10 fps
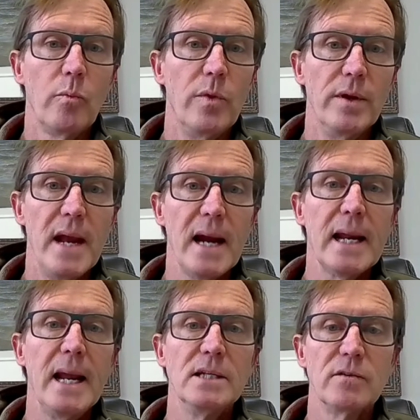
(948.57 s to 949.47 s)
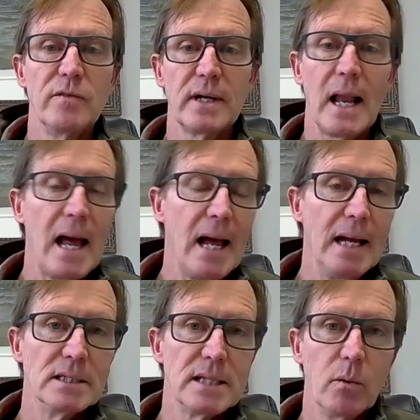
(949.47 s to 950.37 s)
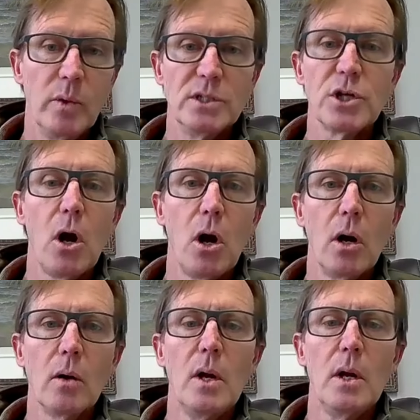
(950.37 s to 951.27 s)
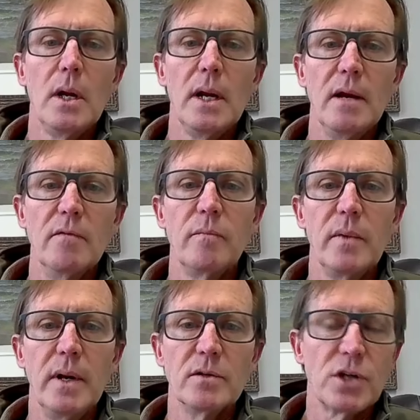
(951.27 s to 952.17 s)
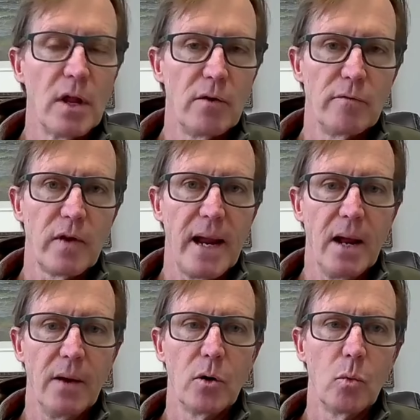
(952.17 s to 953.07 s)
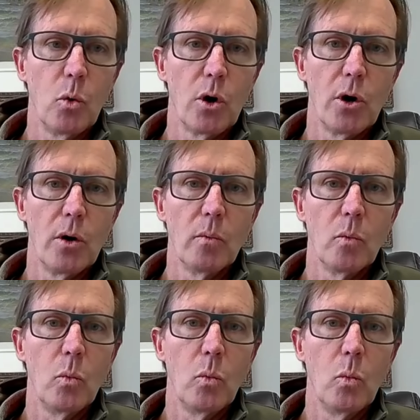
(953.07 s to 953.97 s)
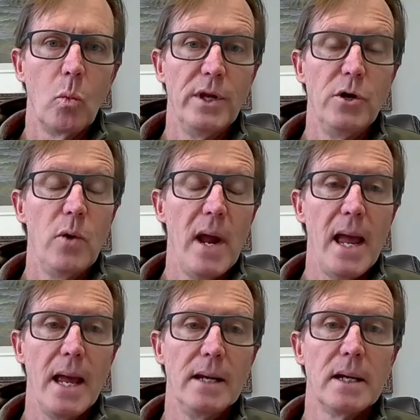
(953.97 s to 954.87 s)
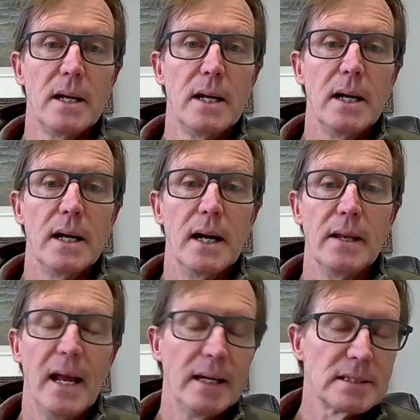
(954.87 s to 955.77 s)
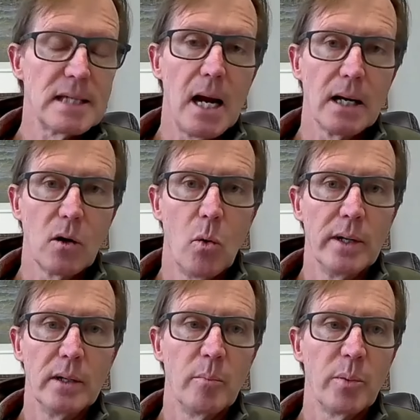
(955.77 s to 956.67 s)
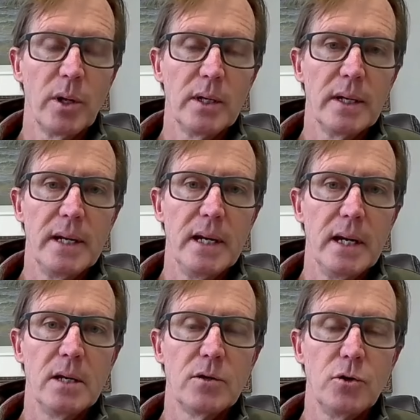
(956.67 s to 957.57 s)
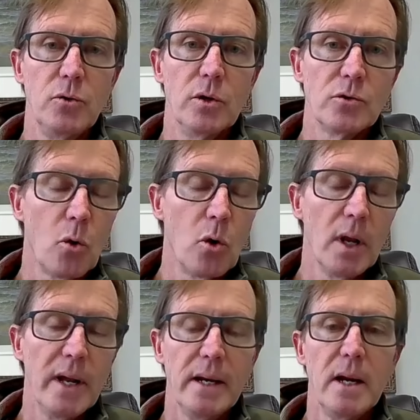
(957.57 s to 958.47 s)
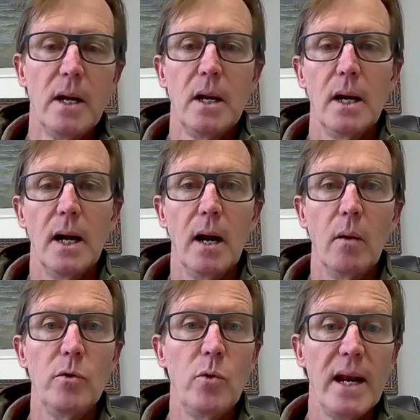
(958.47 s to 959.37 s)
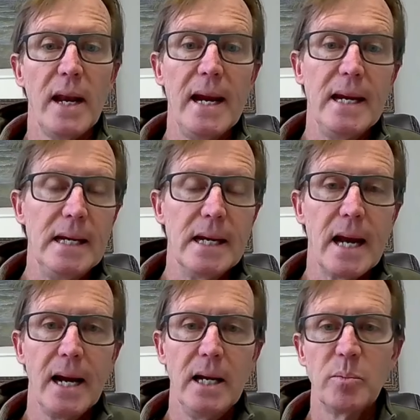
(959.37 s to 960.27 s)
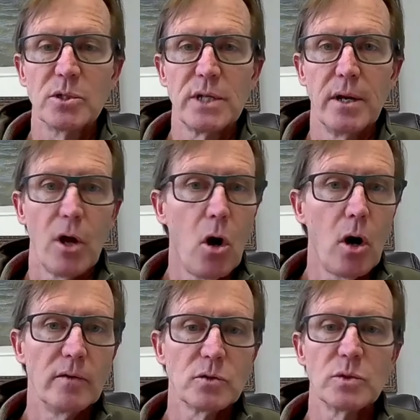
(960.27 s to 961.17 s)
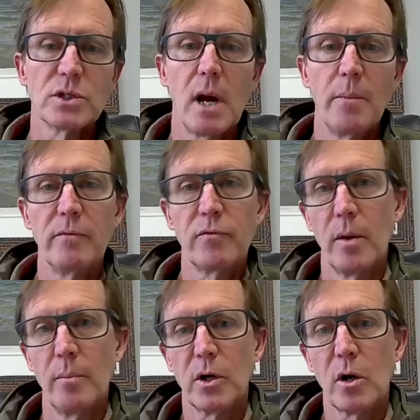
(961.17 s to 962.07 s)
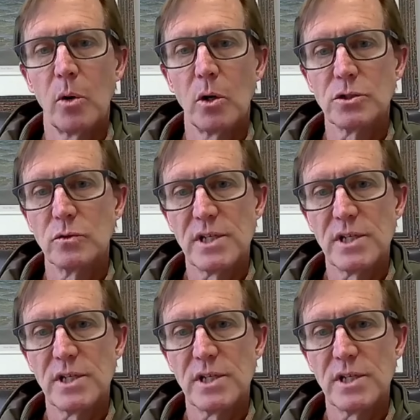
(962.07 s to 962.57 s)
the decades of declines that we saw in southern flounder were when you had that stock going completely into the toilet. You had 80 to 90% of the harvest was coming from the commercial